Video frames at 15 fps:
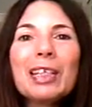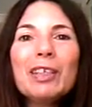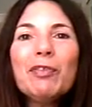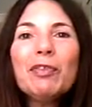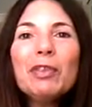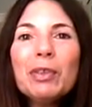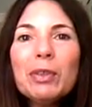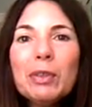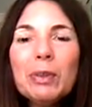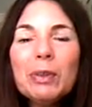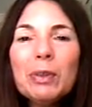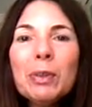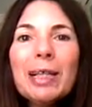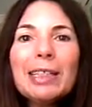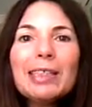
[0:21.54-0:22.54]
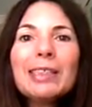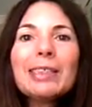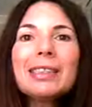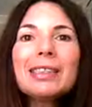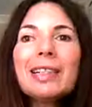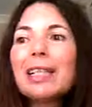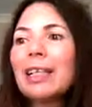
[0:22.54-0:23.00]
If you
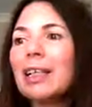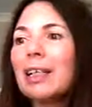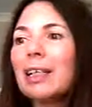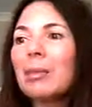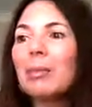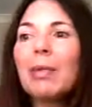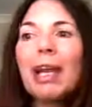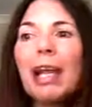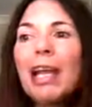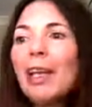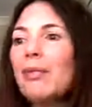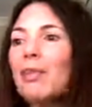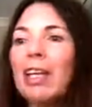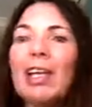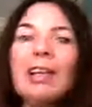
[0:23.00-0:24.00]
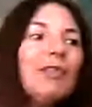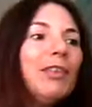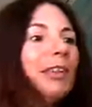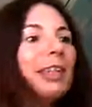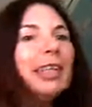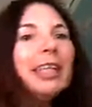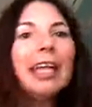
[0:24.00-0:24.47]
have
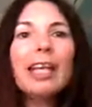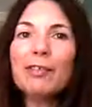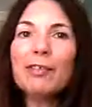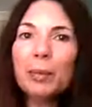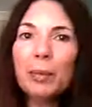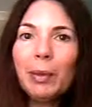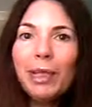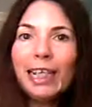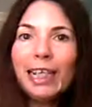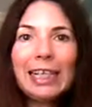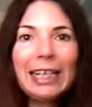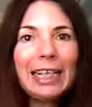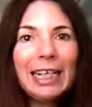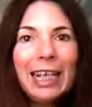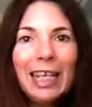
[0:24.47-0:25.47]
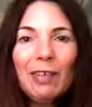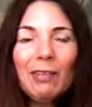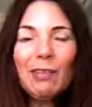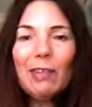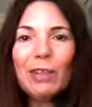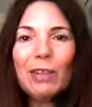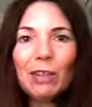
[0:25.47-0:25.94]
everything everywhere in an
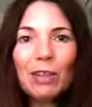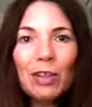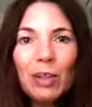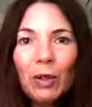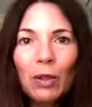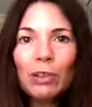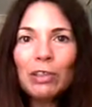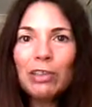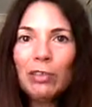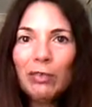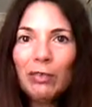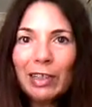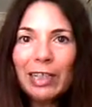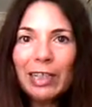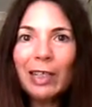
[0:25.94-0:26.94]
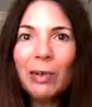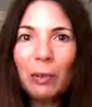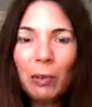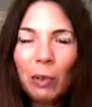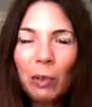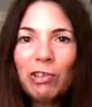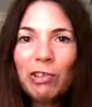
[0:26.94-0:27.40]
effort not to forget
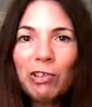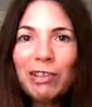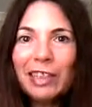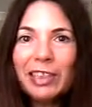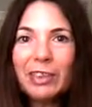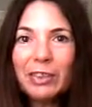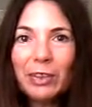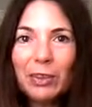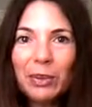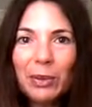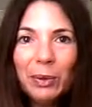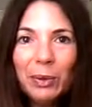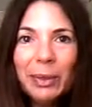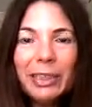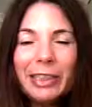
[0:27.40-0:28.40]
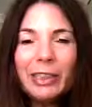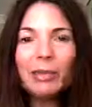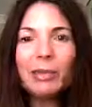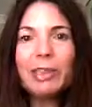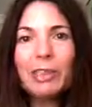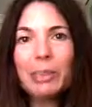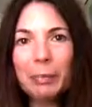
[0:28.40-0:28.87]
what you need to do, it's a
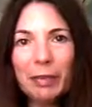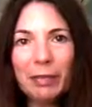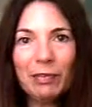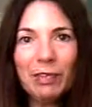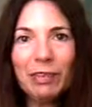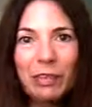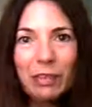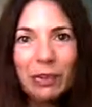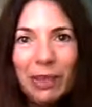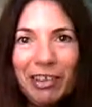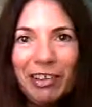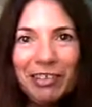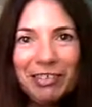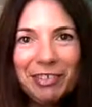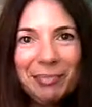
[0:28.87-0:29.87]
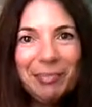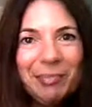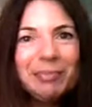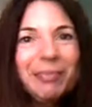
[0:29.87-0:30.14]
recipe for distraction.